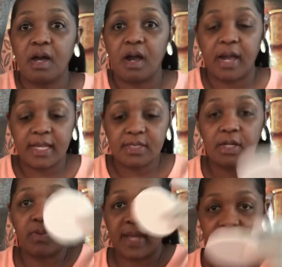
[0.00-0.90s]
All right,
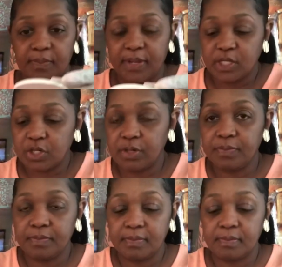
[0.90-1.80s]
so we got the picture,
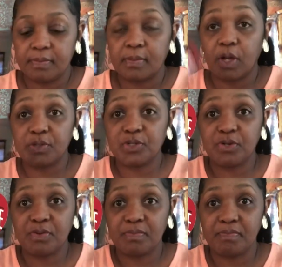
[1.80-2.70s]

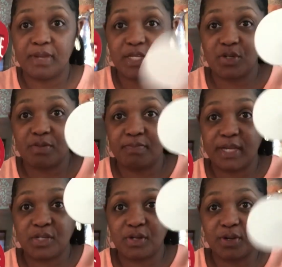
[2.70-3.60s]
coaster, picture, picture,